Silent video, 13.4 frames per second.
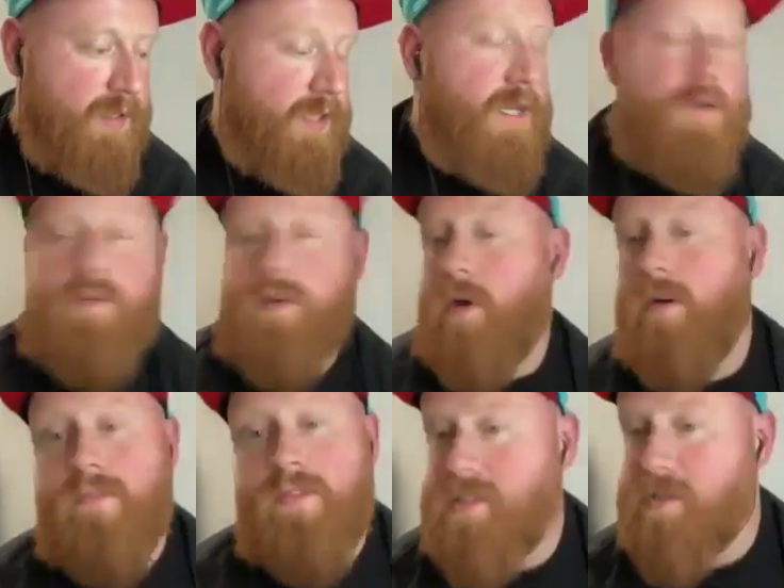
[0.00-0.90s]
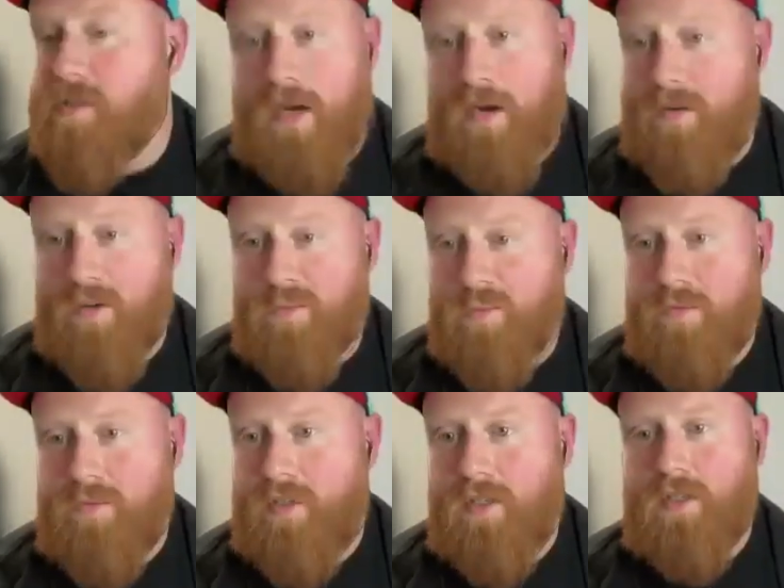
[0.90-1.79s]
I don't know if it's a
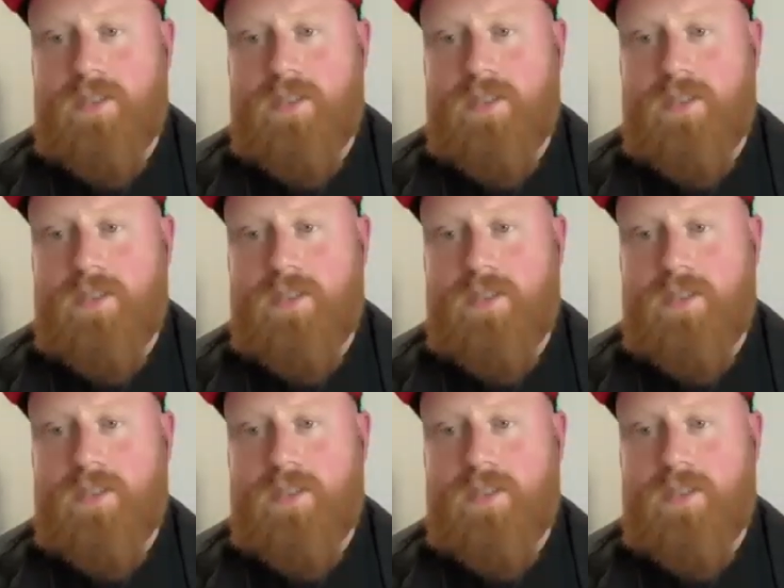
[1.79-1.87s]
paranormal thing.